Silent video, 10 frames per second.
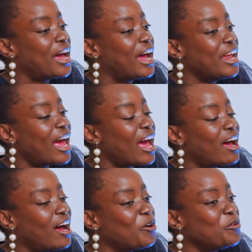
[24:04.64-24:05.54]
I
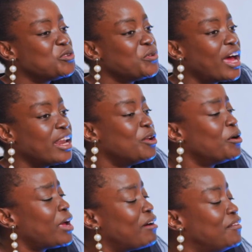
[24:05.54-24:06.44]
how wish we had,
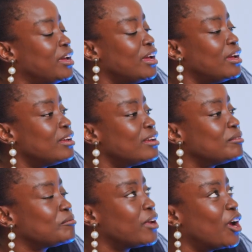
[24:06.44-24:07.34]
though we have a
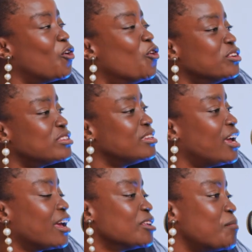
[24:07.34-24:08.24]
course
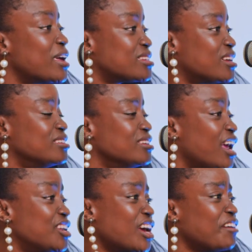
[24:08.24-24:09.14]
like a master's in
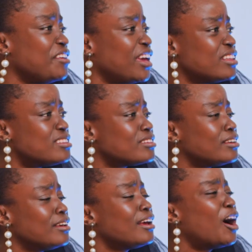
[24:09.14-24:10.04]
HIV AIDS.
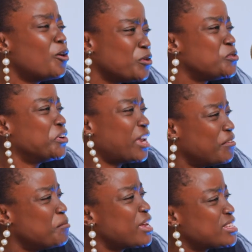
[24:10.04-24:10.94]
How wish you could have
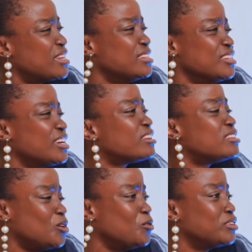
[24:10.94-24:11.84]
a master's in
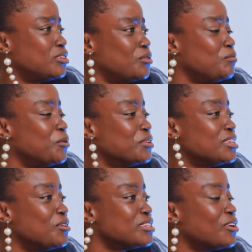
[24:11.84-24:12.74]
just sickle cell, because
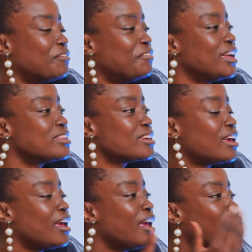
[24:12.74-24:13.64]
sickle cell affects
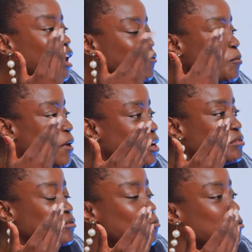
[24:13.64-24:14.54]
every part
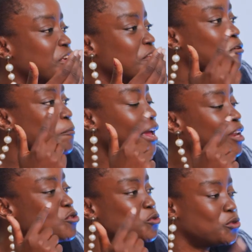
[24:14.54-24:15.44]
of your body from
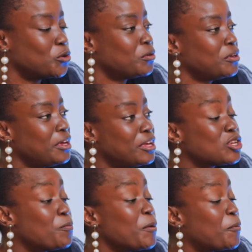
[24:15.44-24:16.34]
head to toe.
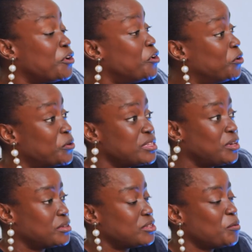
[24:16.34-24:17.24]
So people don't know
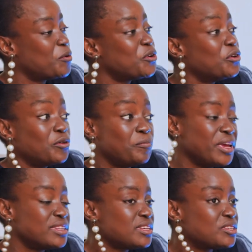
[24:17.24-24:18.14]
sickle cell, people don't know
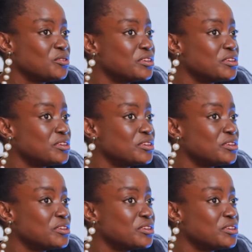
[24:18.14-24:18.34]
basics.